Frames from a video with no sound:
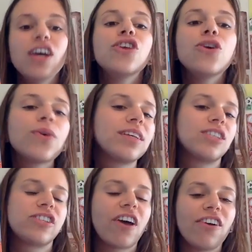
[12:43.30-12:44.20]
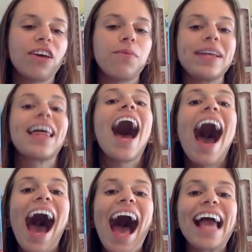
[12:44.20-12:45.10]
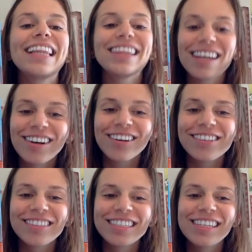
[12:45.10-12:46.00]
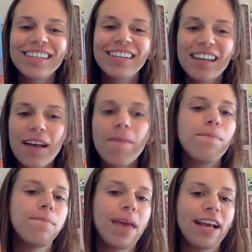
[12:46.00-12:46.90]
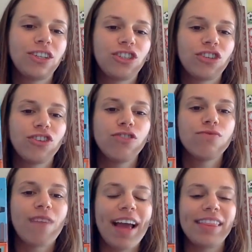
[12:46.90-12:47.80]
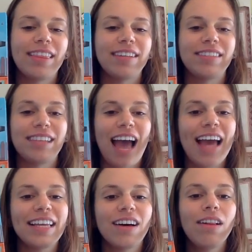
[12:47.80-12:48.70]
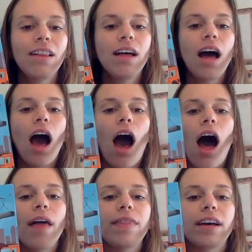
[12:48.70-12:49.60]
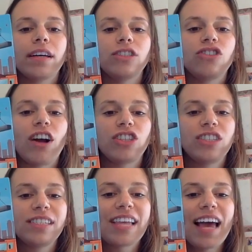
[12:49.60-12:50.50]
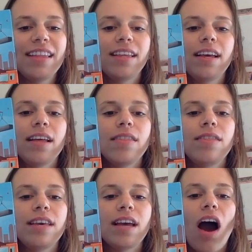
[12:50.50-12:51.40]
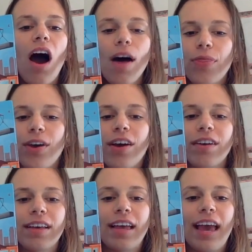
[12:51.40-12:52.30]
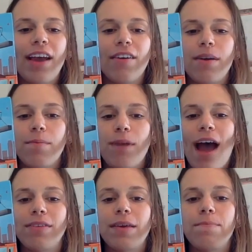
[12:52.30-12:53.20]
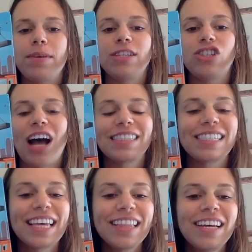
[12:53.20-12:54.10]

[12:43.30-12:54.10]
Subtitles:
You can start it with I learned. Make sure you write the title on the construction site, the author, Karen Brown and B. Johnson,